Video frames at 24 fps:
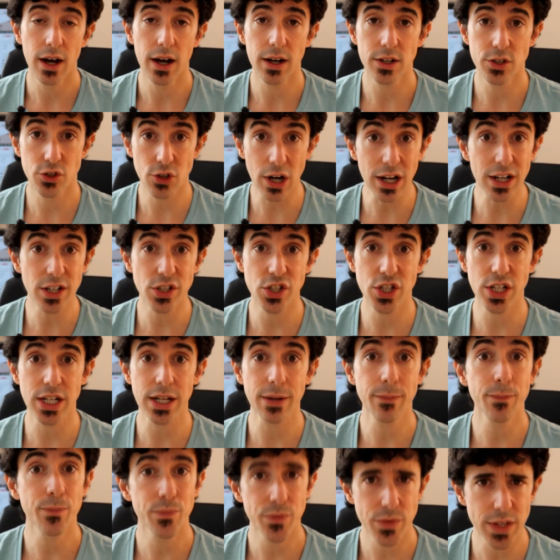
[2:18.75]

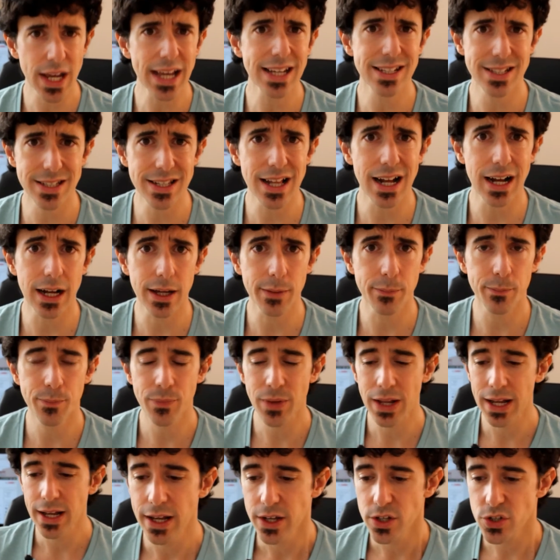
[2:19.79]
strategy takes time.
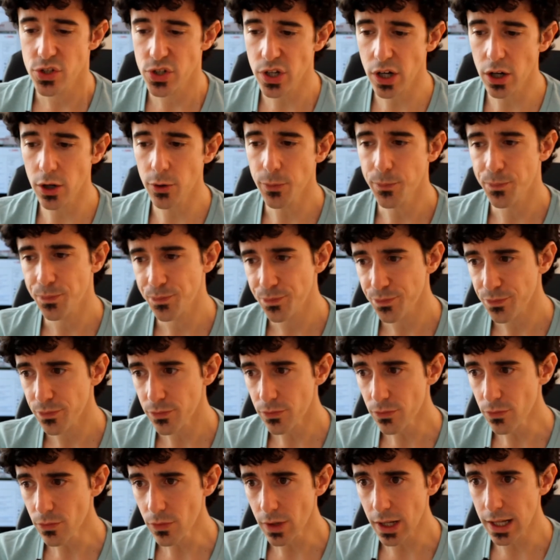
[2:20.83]
So
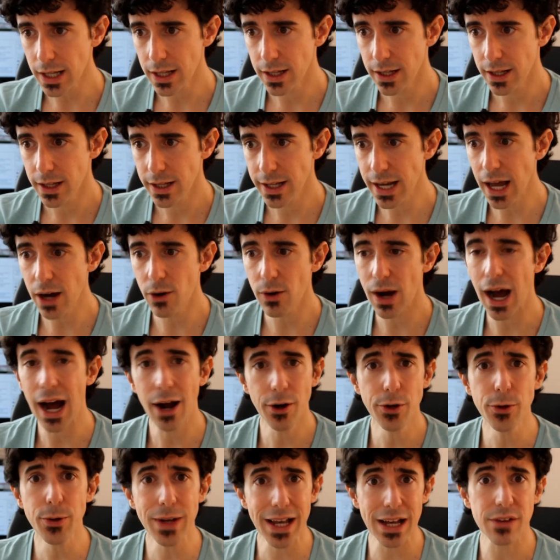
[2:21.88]
now,
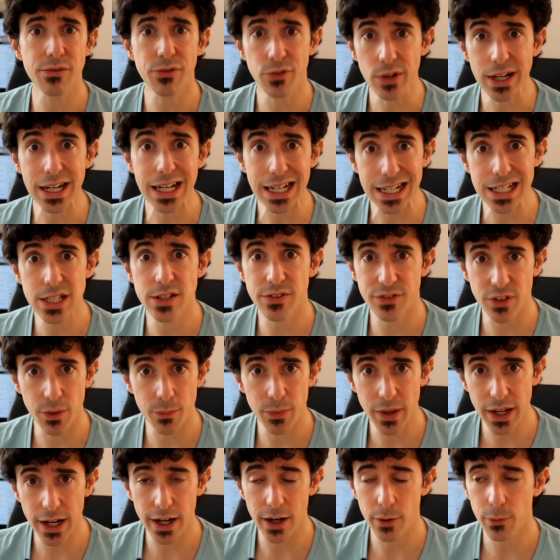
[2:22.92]
how do you get free leads
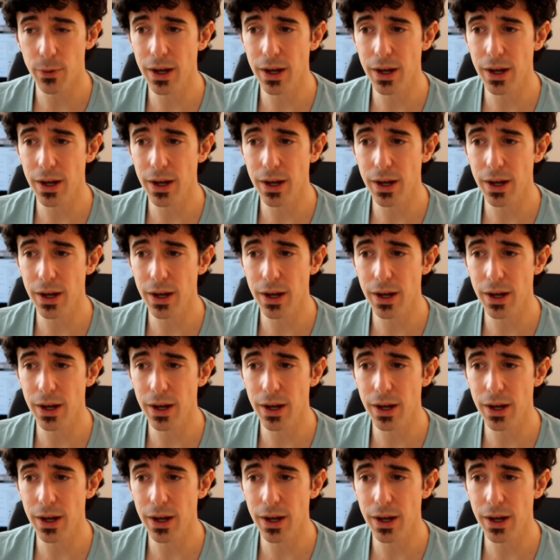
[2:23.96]
from there?